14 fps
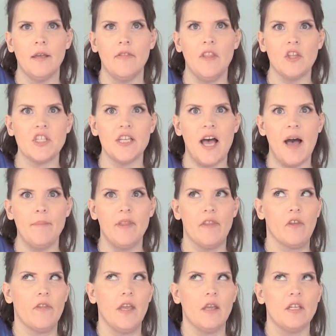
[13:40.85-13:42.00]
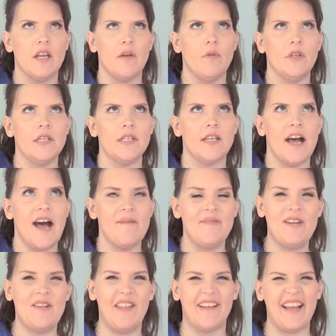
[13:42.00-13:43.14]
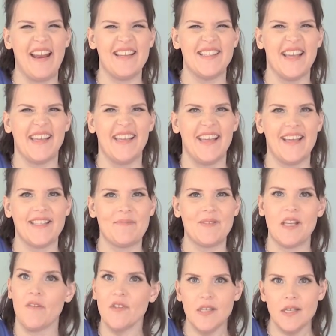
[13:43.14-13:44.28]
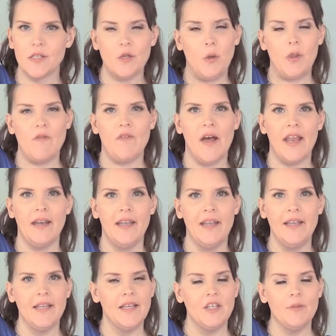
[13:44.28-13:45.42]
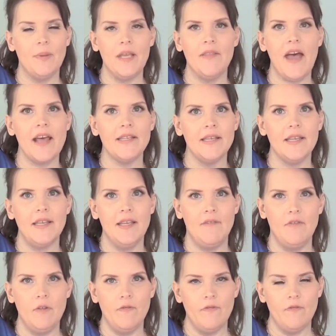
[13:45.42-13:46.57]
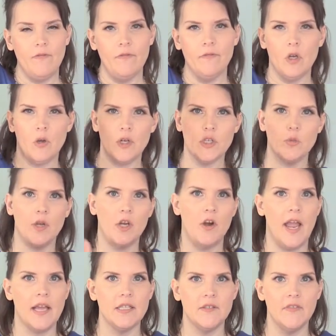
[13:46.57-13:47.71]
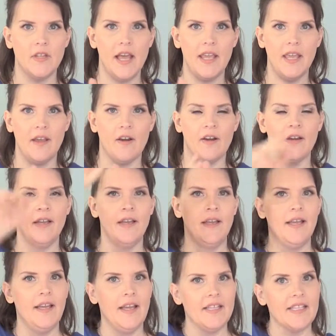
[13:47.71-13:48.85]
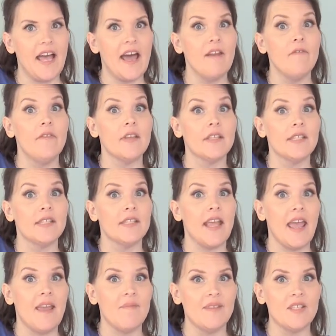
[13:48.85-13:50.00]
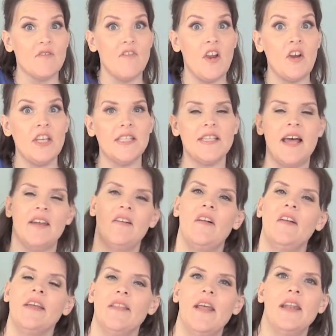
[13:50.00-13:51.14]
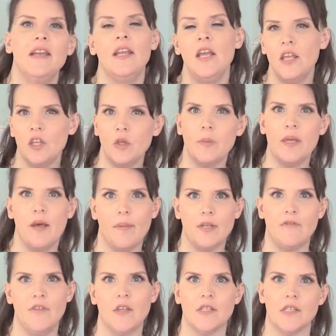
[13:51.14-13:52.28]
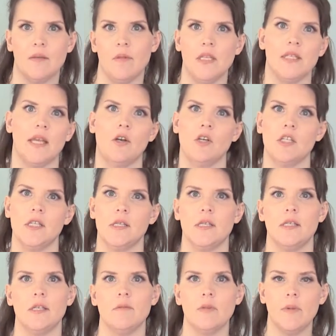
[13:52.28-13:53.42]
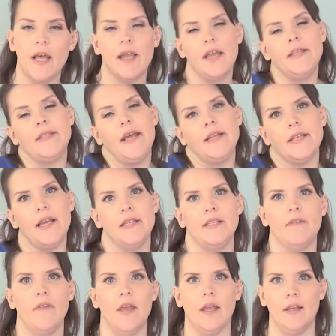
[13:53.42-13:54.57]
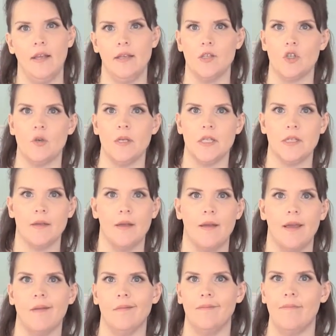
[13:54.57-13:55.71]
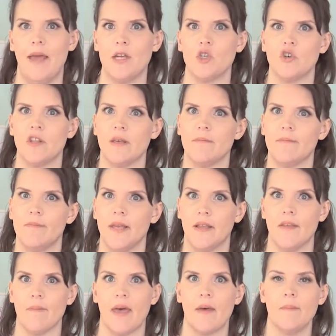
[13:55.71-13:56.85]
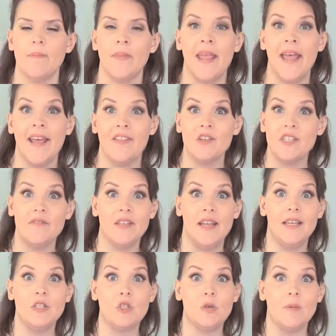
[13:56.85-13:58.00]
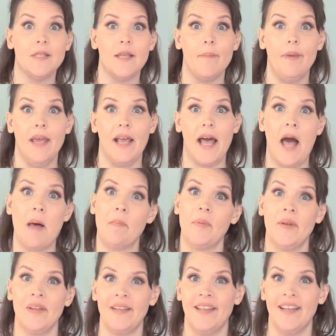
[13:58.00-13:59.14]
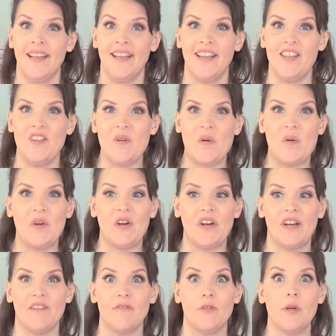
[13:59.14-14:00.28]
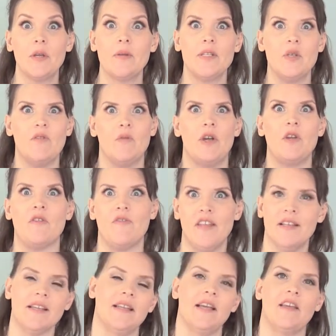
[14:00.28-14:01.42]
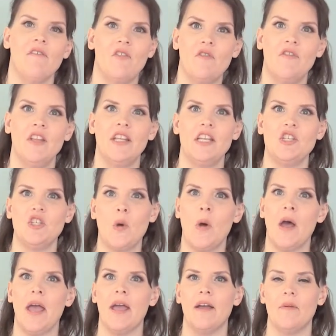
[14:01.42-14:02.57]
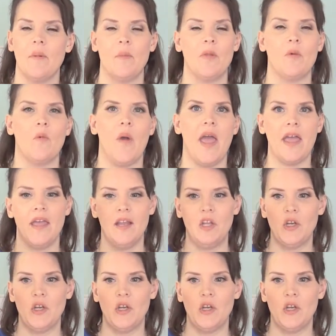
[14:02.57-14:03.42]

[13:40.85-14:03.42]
they'll stop and then they'll think, do I really stop? They'll kind of second guess themselves, and that's totally fine. But that, if you've noticed what your hands feel like here, it kind of feels the same. It's very subtle. And then you'll be able to feel some of these energy systems. But like I said, scientific instruments can measure them, pick them up. There's even instruments that pick up your frequency of what you're feeling. Like if you're feeling joy, I remember the way it